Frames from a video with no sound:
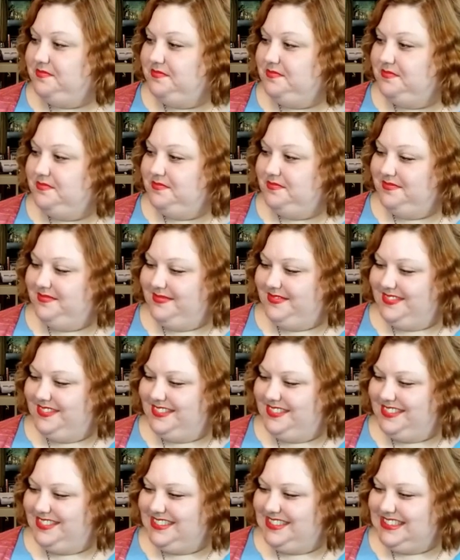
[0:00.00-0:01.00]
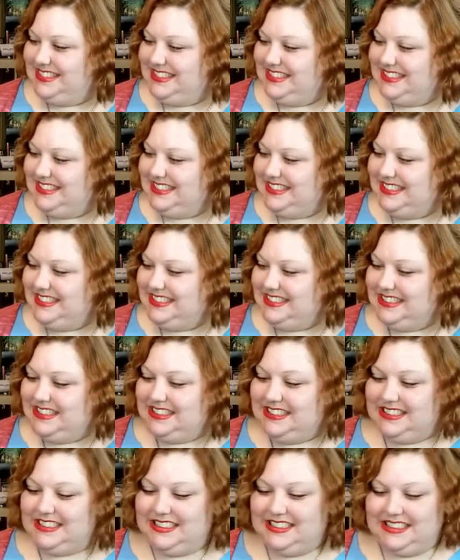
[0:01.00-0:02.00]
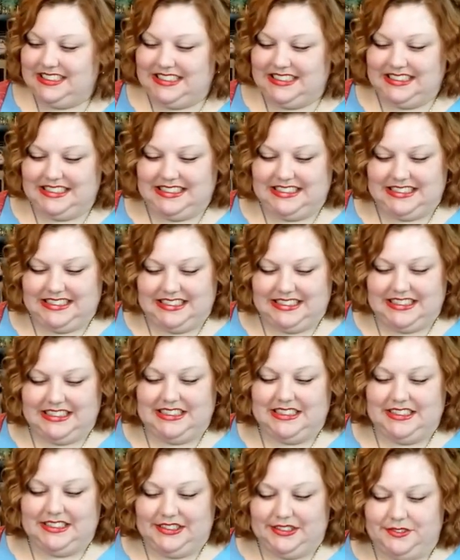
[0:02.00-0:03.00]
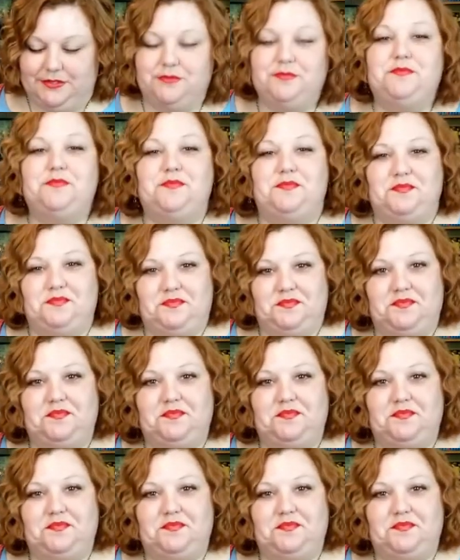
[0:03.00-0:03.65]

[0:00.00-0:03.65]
The person shown says nothing.